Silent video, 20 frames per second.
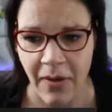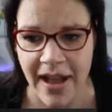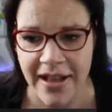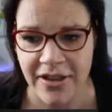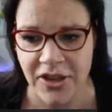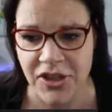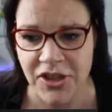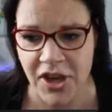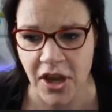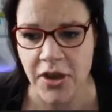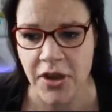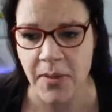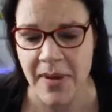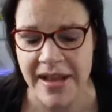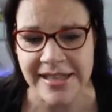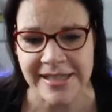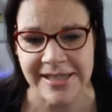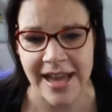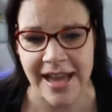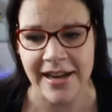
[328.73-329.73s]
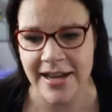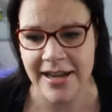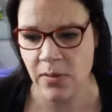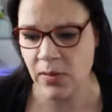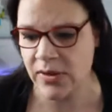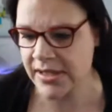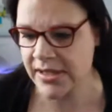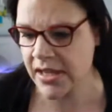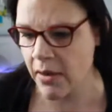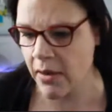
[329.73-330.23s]
and show you exactly
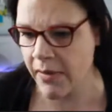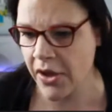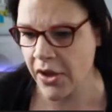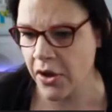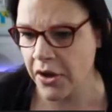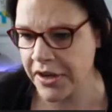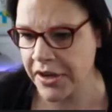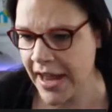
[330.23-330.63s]
what's going on.